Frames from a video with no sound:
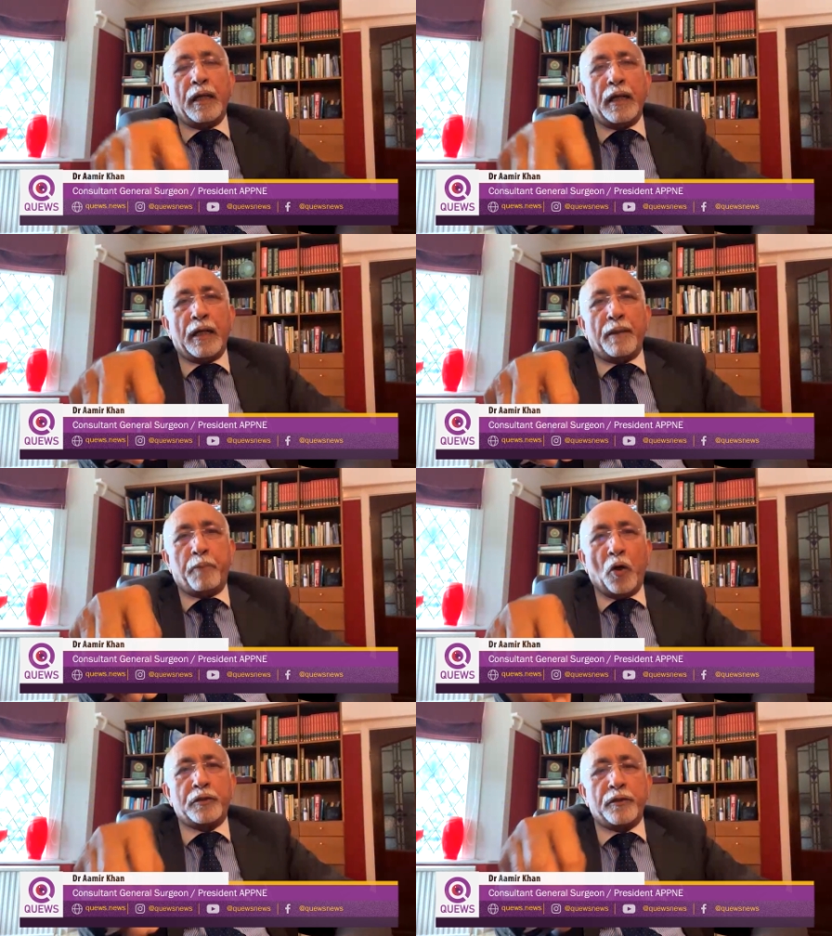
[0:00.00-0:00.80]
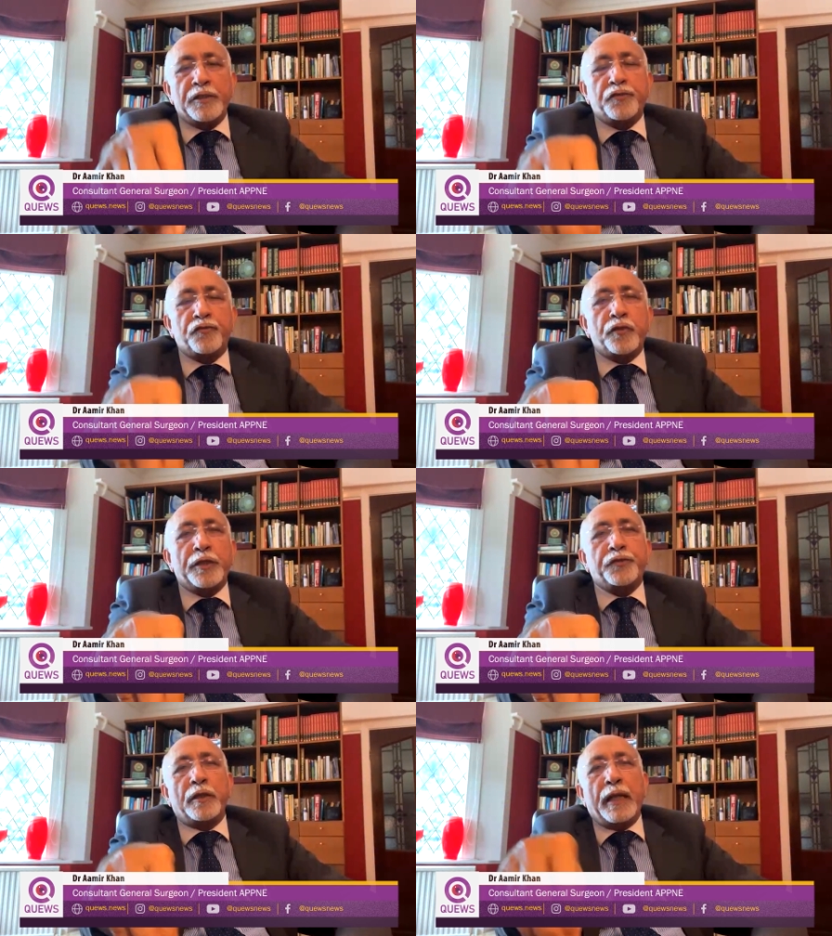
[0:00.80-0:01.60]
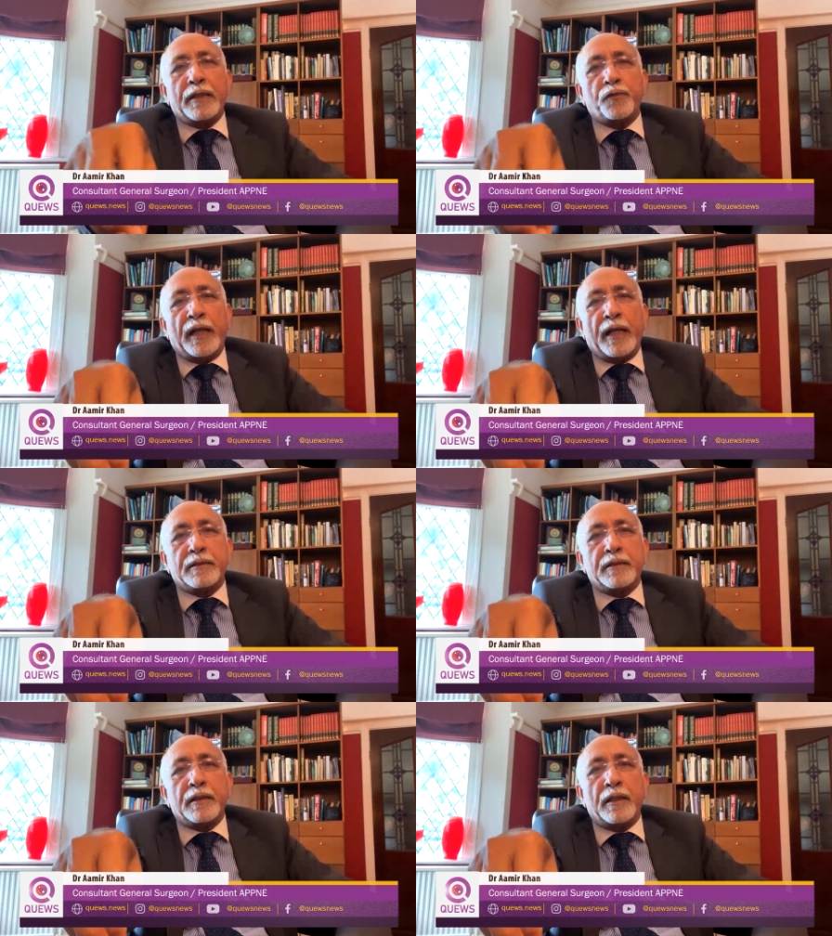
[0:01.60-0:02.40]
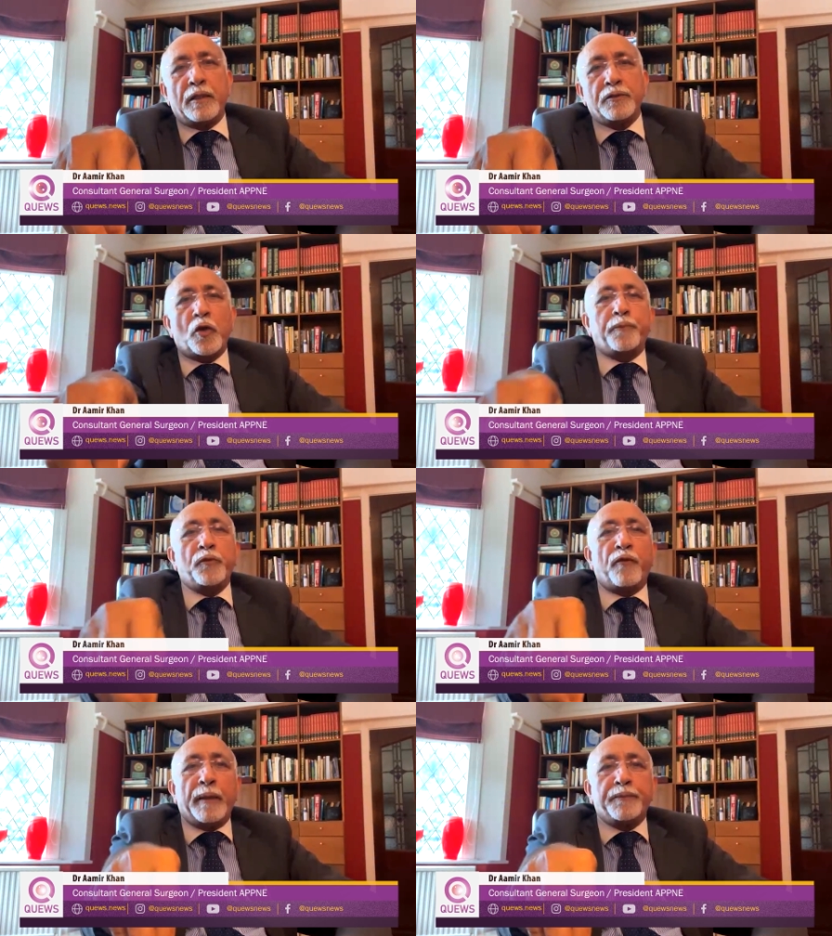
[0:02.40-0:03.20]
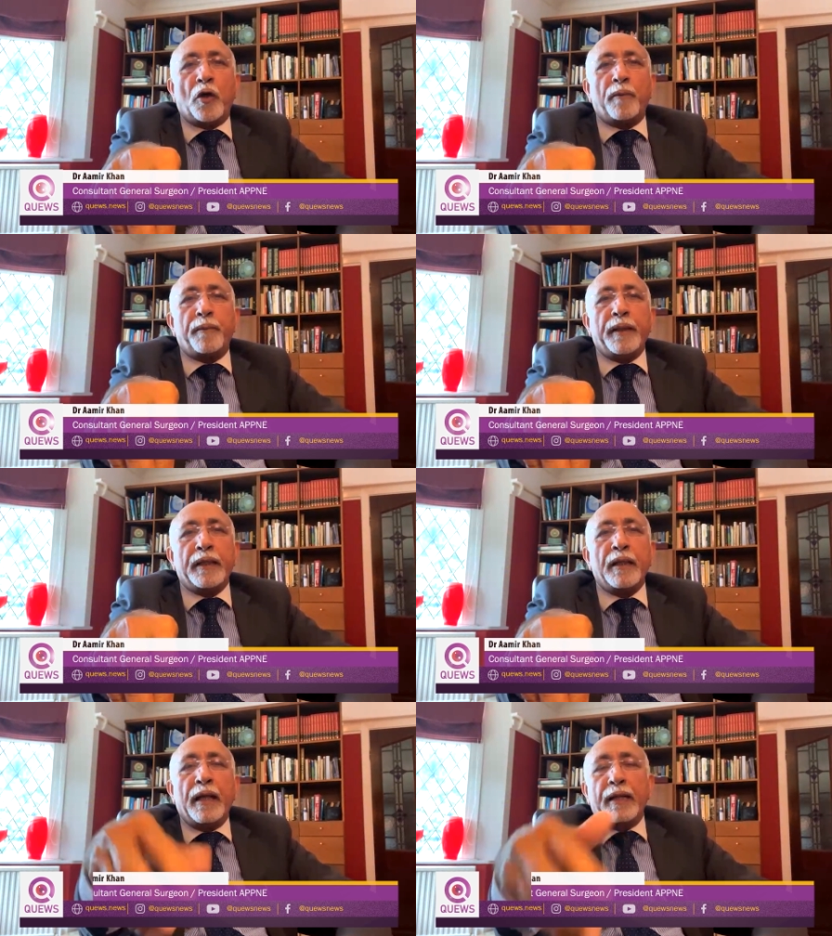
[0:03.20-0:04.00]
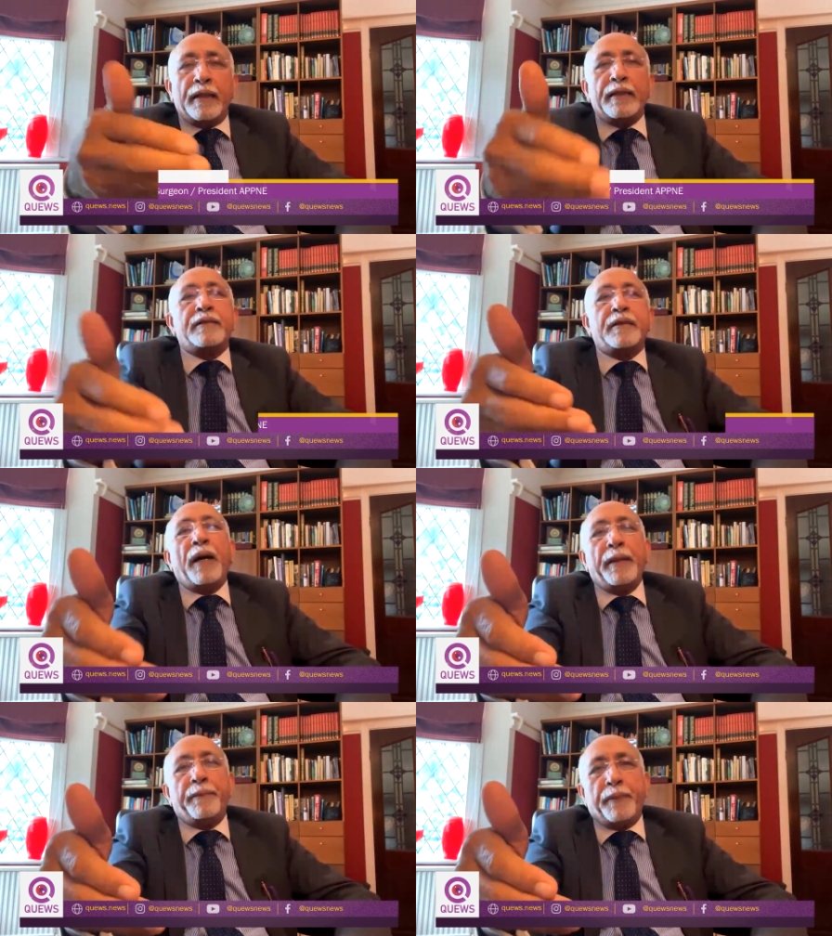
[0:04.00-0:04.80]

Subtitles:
both restriction as well as stop you from absorbing, and then that's a